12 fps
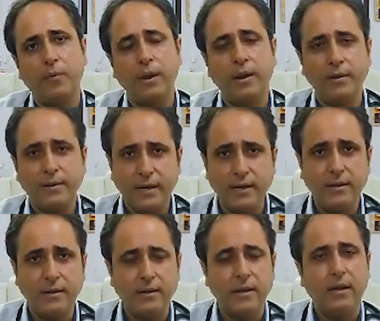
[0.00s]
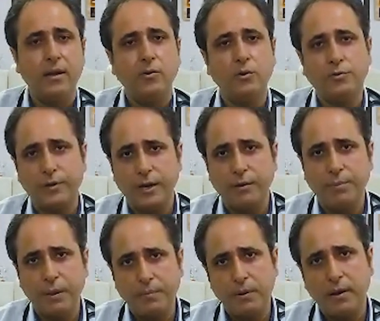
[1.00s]
we intend to train
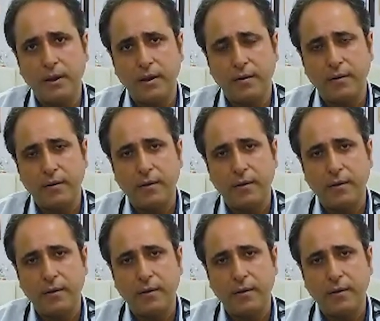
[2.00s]
people here.